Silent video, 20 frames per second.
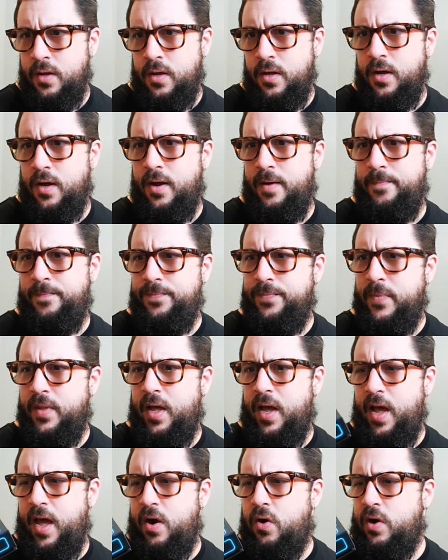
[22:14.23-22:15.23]

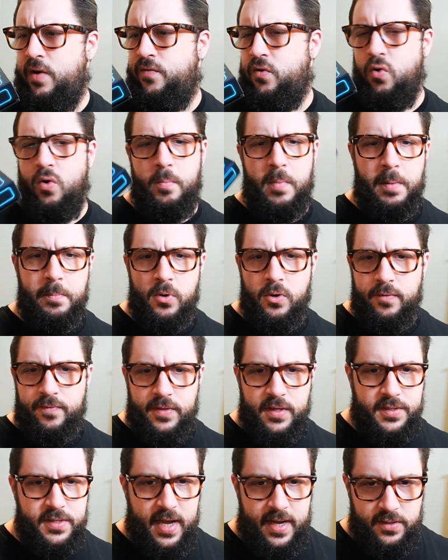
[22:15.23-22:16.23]
I don't even remember if
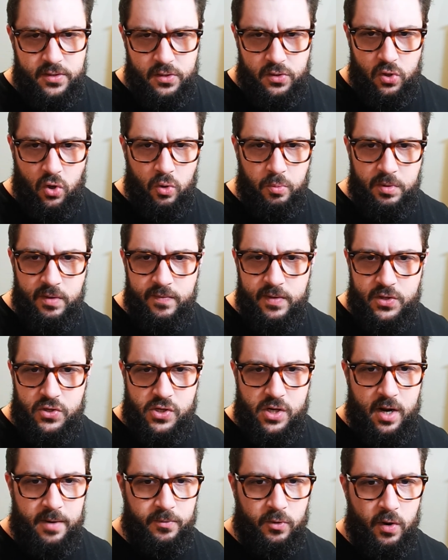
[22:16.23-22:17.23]
this has a Dolby
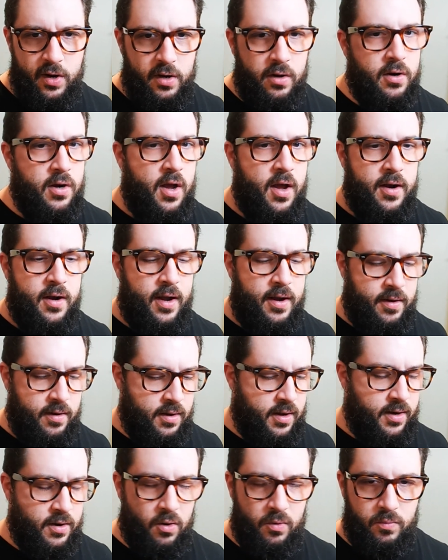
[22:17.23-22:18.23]
Vision upgrade or not.
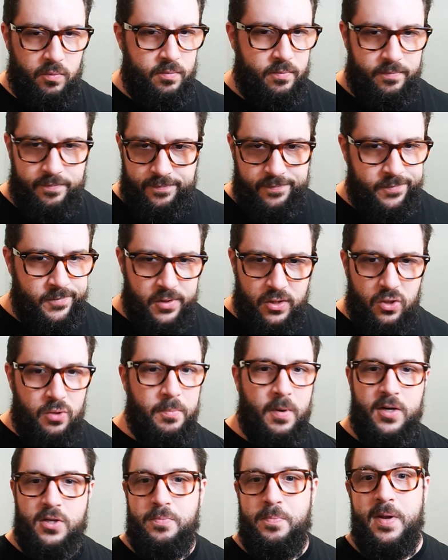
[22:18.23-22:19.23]
I don't too
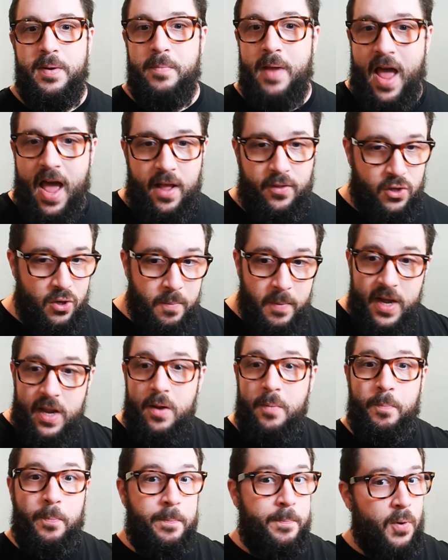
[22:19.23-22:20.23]

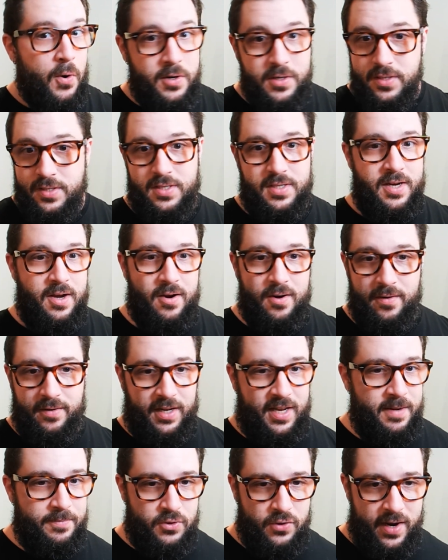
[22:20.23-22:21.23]
many purchases here to
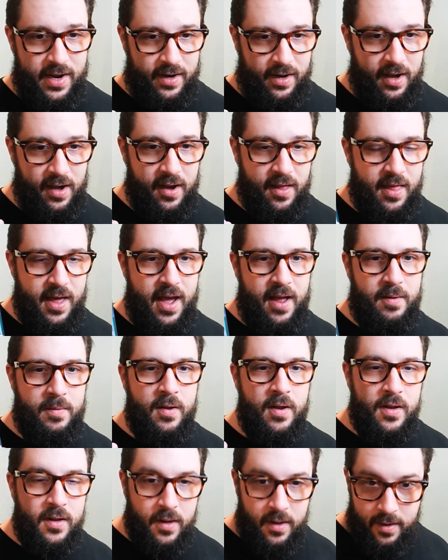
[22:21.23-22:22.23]
keep track of any of that.
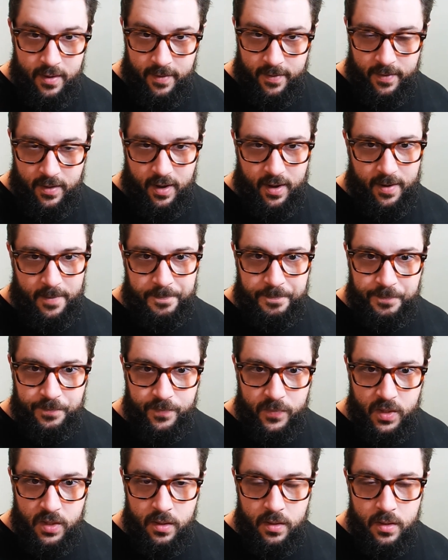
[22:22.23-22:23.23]
Um,
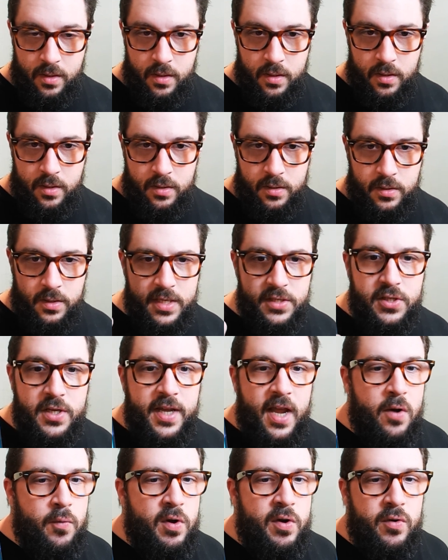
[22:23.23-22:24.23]
this could
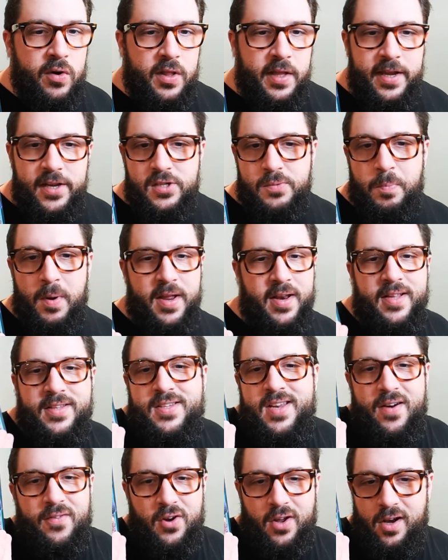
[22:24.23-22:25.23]
get re-released, but it's
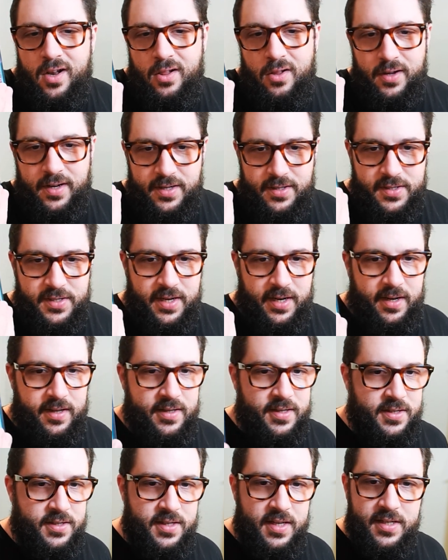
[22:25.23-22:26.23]
never going to look as sick as
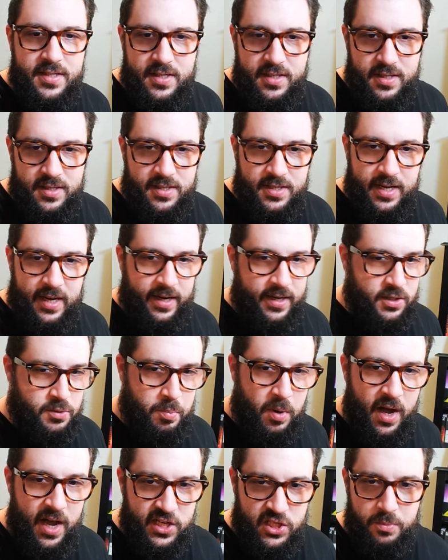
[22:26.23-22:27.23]
this. This is the sickest
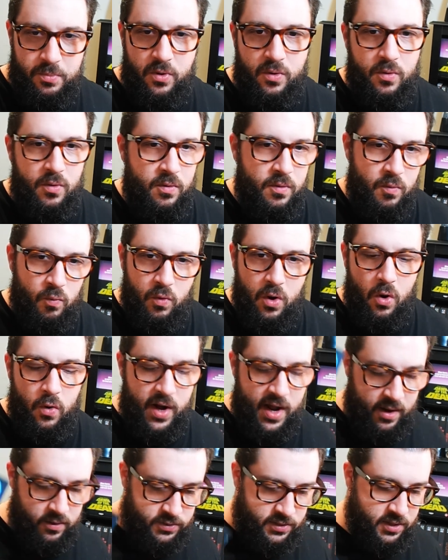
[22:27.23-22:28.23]
possible
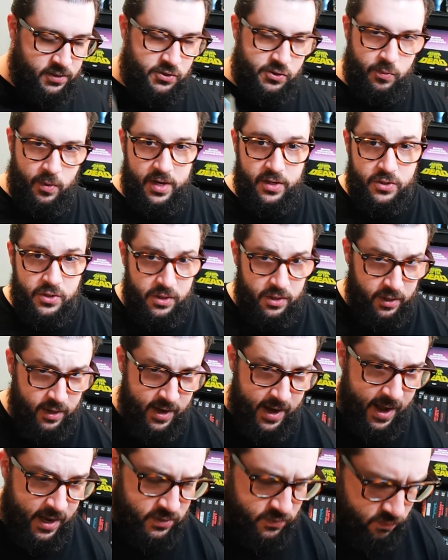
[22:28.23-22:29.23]
Roadhouse situation you could
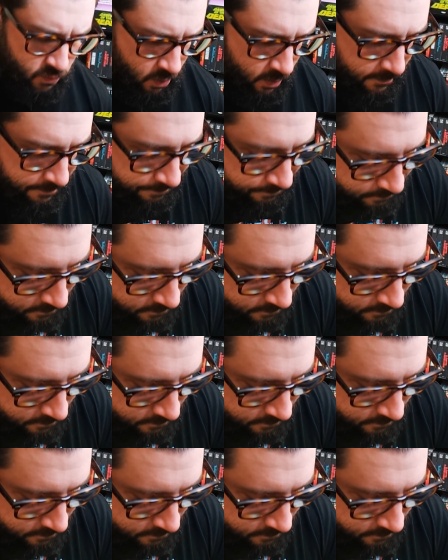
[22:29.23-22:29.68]
ask for.